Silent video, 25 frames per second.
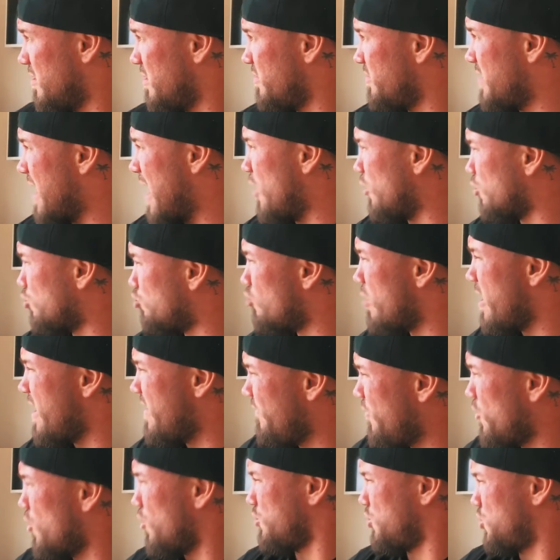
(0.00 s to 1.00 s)
That'll
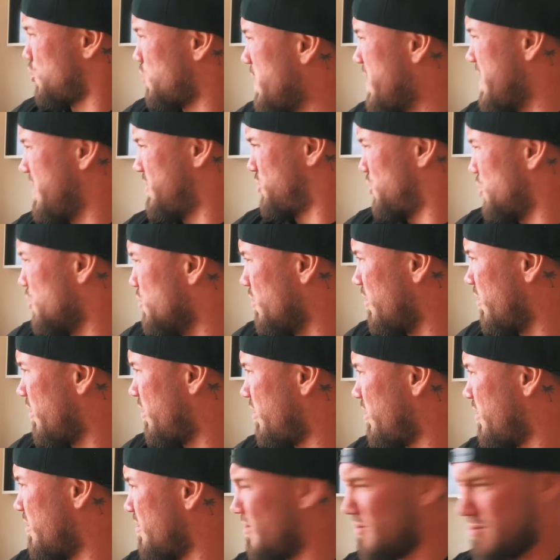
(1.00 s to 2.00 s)
crave your sweet
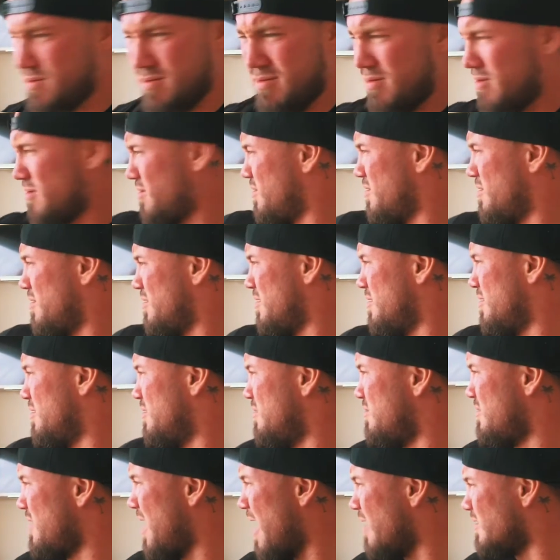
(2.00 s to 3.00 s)
tooth.
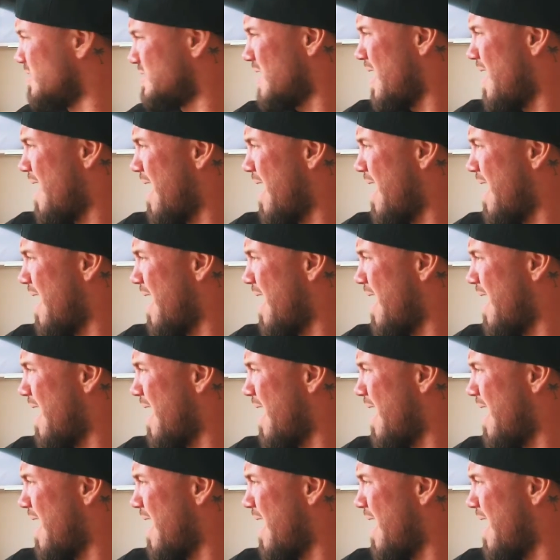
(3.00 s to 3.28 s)
What the hell's